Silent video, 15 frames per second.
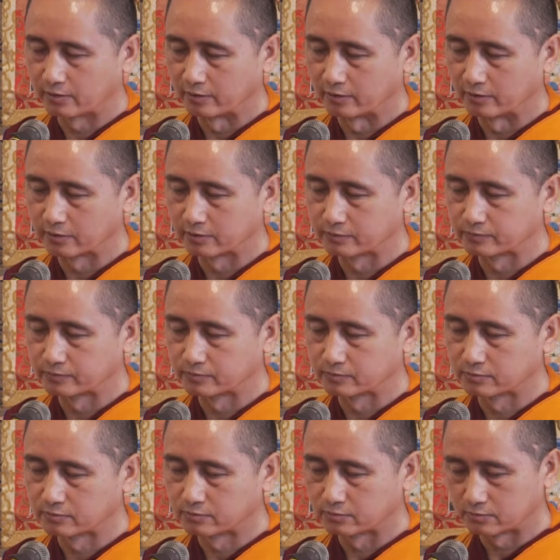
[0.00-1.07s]
You know,
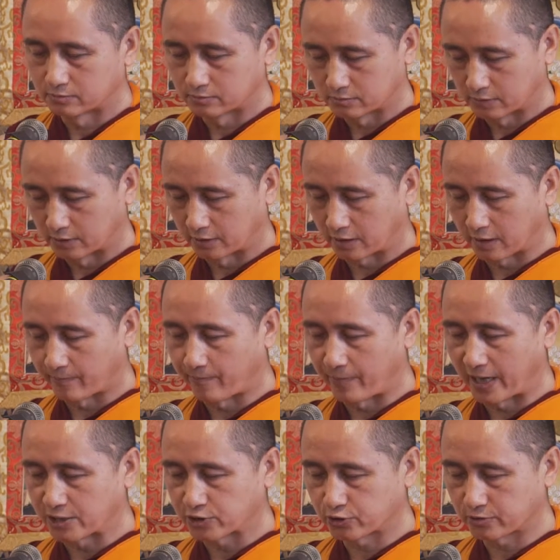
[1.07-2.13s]
the
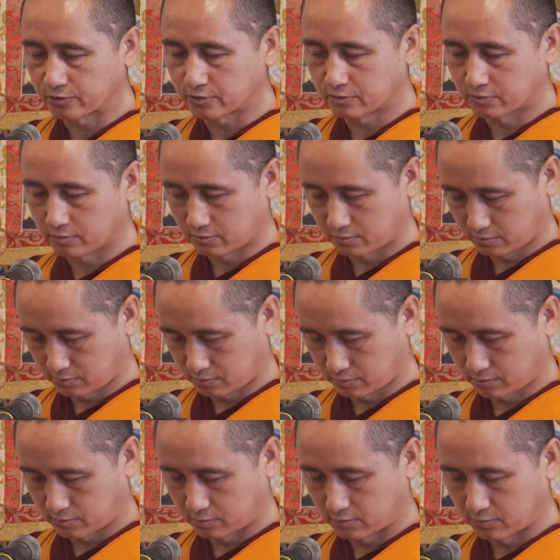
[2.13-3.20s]
compassion.
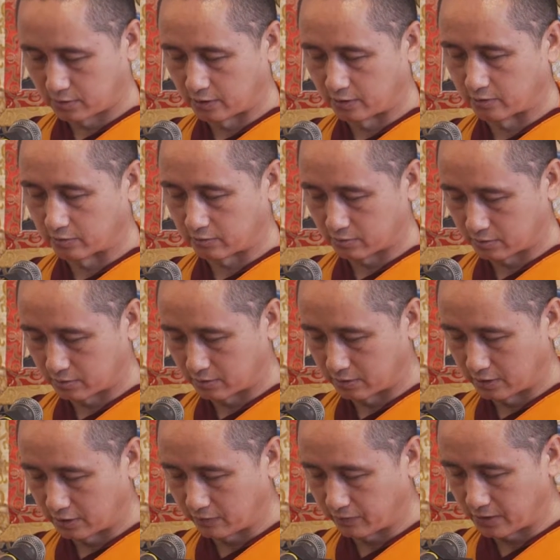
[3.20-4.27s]
You know,
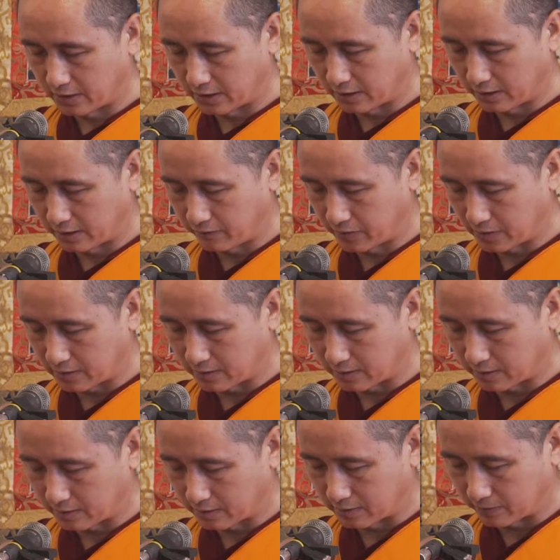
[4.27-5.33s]
even in, even
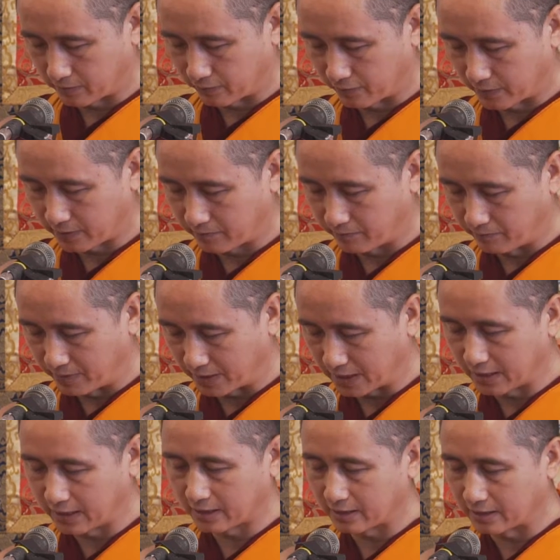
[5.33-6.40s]
the the very
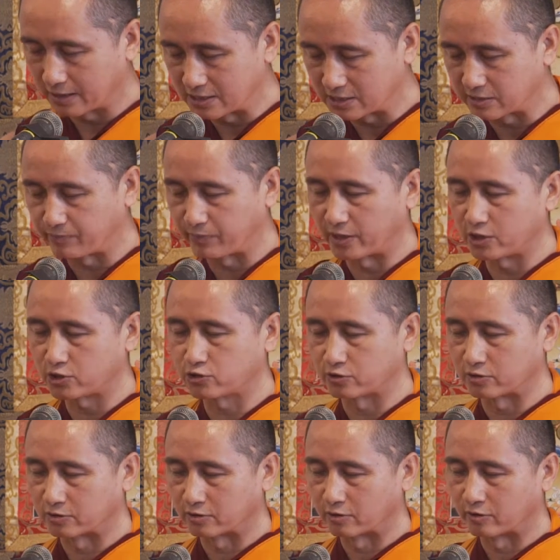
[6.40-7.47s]
beginning
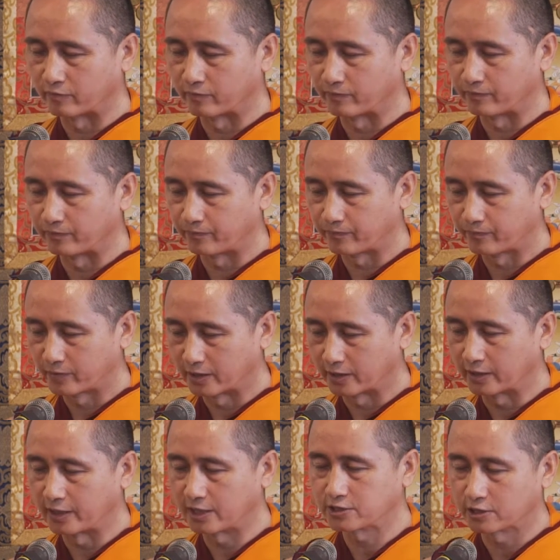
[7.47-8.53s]
inspiration of
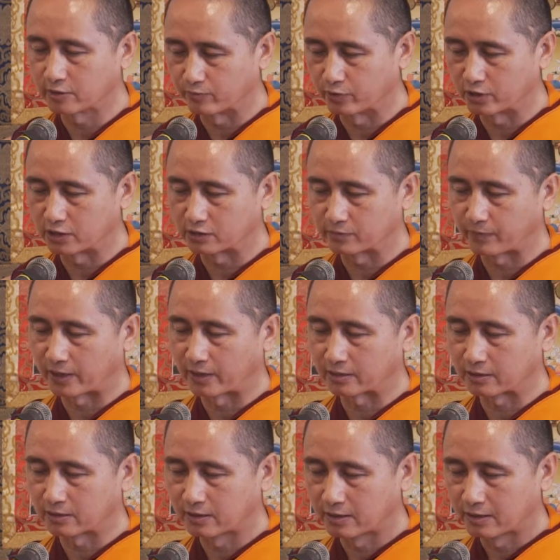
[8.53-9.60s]
engaging Buddhist path
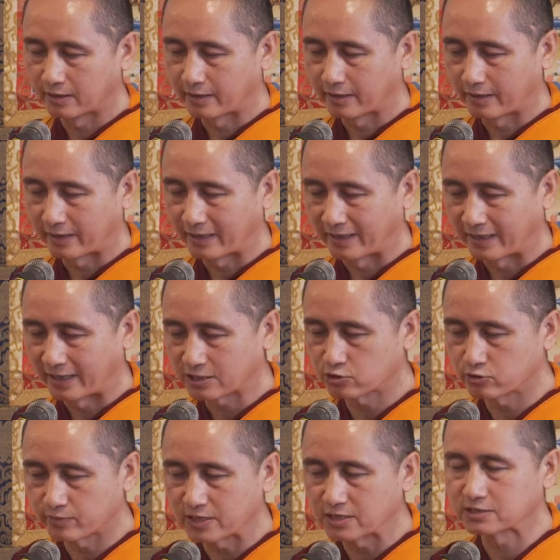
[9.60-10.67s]
has
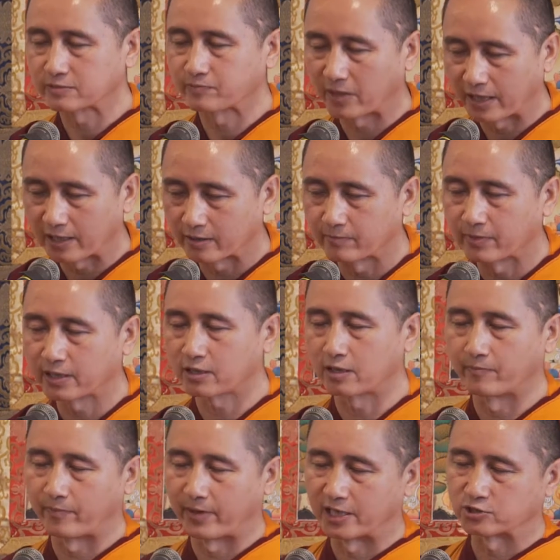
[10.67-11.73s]
to be inspired by
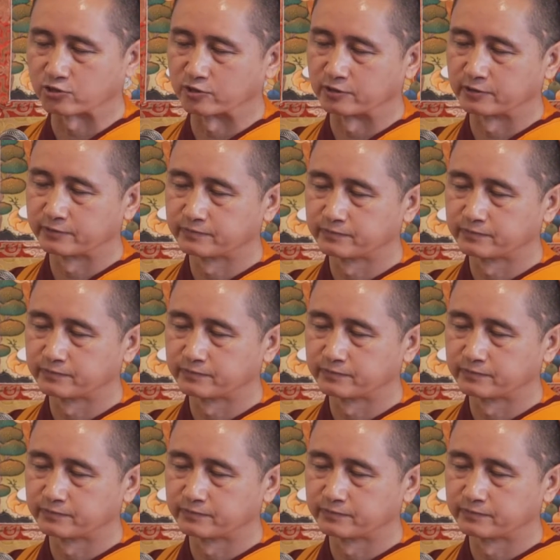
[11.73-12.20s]
compassion.